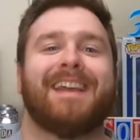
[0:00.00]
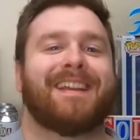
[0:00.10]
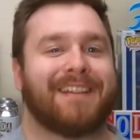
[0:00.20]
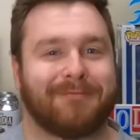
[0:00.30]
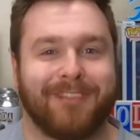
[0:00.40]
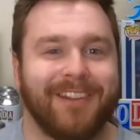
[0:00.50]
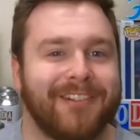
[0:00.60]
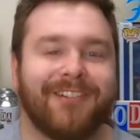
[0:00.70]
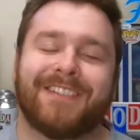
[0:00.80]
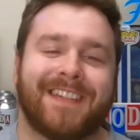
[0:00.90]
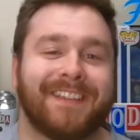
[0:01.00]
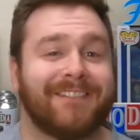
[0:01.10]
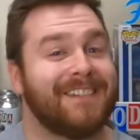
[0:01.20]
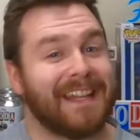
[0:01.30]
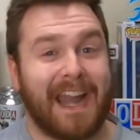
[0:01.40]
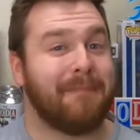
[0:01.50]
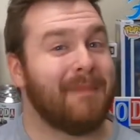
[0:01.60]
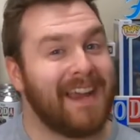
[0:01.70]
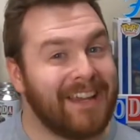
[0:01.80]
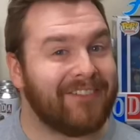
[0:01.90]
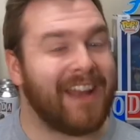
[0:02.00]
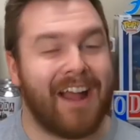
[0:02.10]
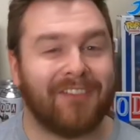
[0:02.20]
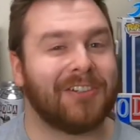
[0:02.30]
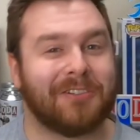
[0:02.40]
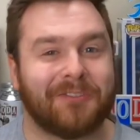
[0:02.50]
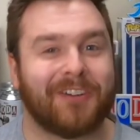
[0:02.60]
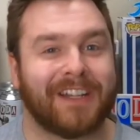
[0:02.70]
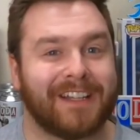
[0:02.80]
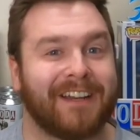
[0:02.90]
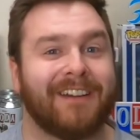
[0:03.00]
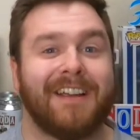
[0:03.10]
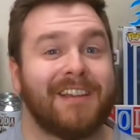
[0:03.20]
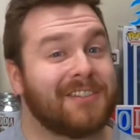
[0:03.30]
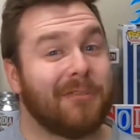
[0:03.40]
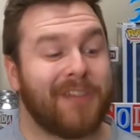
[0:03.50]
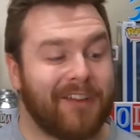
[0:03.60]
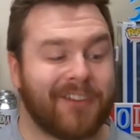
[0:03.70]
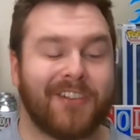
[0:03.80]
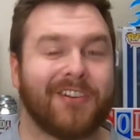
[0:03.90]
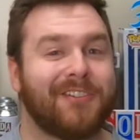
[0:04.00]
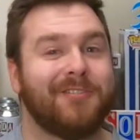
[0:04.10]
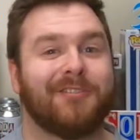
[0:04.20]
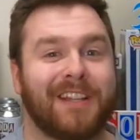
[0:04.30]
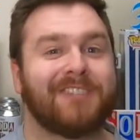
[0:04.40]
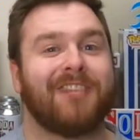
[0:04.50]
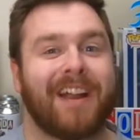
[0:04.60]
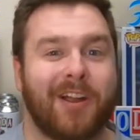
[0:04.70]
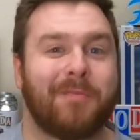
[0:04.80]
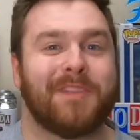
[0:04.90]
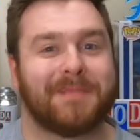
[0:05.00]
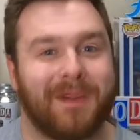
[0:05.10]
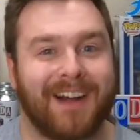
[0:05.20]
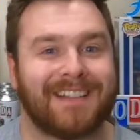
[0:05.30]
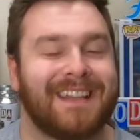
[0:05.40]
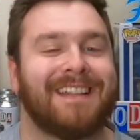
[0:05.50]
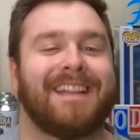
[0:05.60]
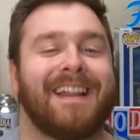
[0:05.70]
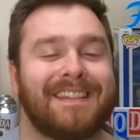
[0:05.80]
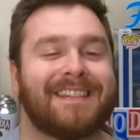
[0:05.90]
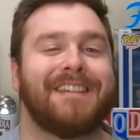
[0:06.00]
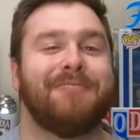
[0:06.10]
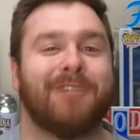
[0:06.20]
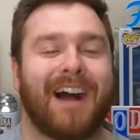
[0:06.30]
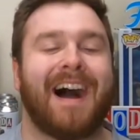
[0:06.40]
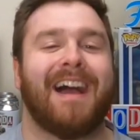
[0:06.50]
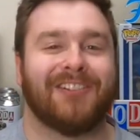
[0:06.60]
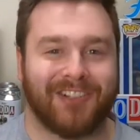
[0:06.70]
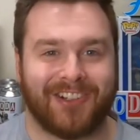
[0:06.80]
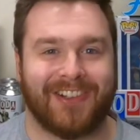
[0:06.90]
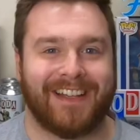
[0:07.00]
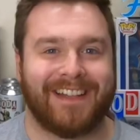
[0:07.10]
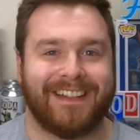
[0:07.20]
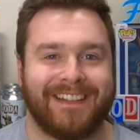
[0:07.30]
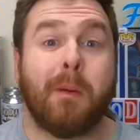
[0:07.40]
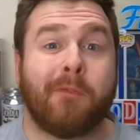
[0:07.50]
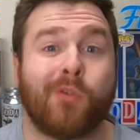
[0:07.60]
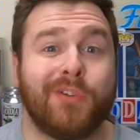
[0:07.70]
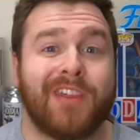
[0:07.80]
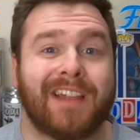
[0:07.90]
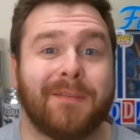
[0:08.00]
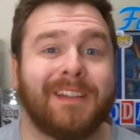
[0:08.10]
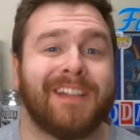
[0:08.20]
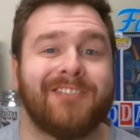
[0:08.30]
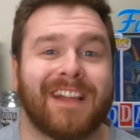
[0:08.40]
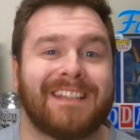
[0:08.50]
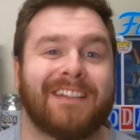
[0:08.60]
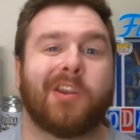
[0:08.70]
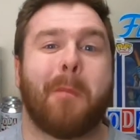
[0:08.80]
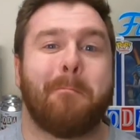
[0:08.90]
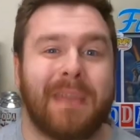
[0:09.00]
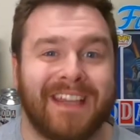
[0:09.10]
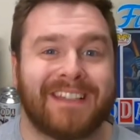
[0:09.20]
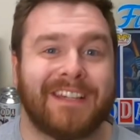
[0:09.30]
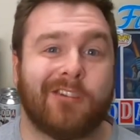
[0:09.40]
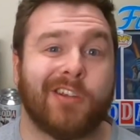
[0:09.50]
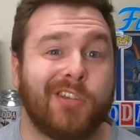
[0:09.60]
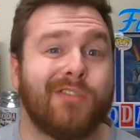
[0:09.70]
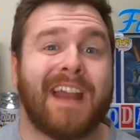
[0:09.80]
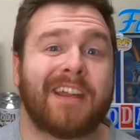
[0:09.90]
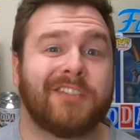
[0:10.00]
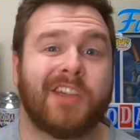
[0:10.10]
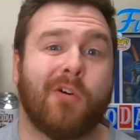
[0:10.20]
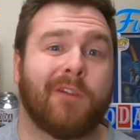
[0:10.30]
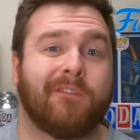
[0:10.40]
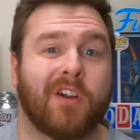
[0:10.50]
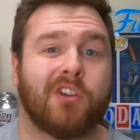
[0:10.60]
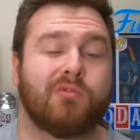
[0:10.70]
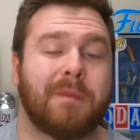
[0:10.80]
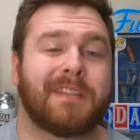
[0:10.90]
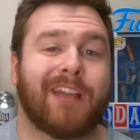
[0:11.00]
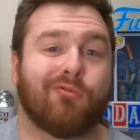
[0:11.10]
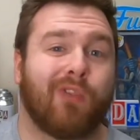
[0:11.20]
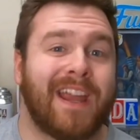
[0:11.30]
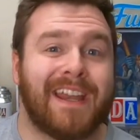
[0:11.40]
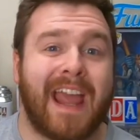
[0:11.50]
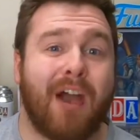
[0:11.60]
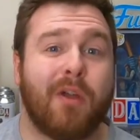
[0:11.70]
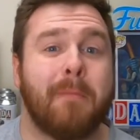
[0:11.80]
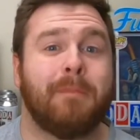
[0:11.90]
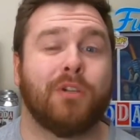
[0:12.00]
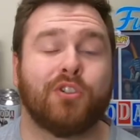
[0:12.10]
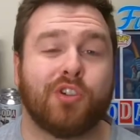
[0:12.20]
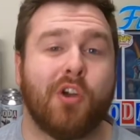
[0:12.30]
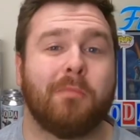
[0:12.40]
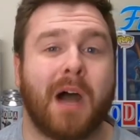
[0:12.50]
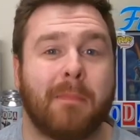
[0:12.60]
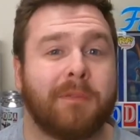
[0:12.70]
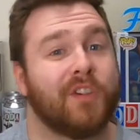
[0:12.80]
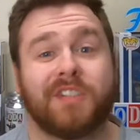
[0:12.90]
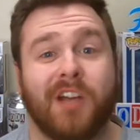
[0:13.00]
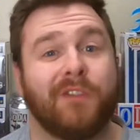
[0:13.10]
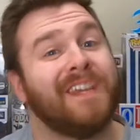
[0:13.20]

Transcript: Got some really cool accessories, and I might even have a little friend in there. So without further ado, let's crack open this box and let's see what I look like. But before we do that, let me let you guys in on a big secret. You can actually go on Funko's website right now and build your own pop of yourself,